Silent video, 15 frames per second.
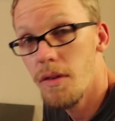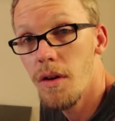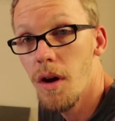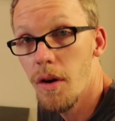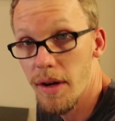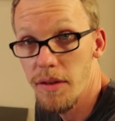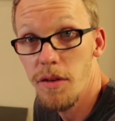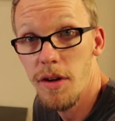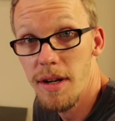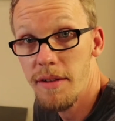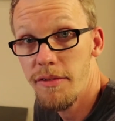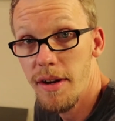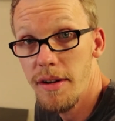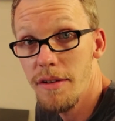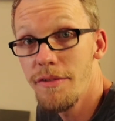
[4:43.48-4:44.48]
Okay, so you're gonna
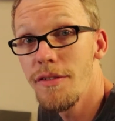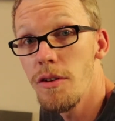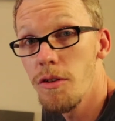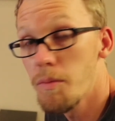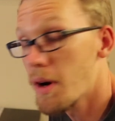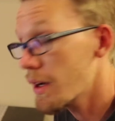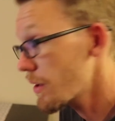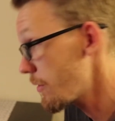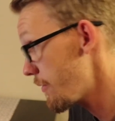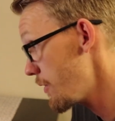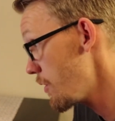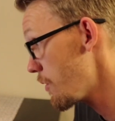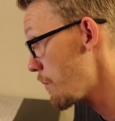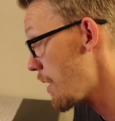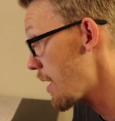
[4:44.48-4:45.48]
find your fuse box. Your
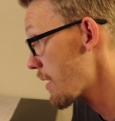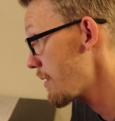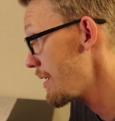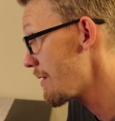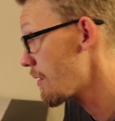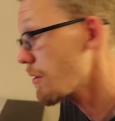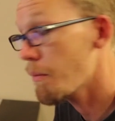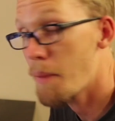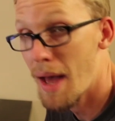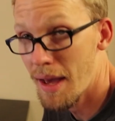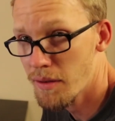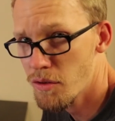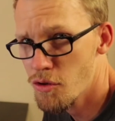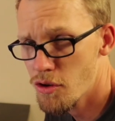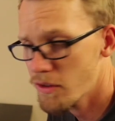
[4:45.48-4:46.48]
fuse box is on the
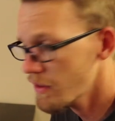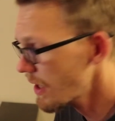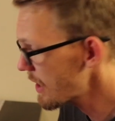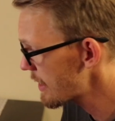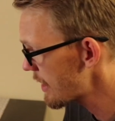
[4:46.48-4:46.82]
passenger side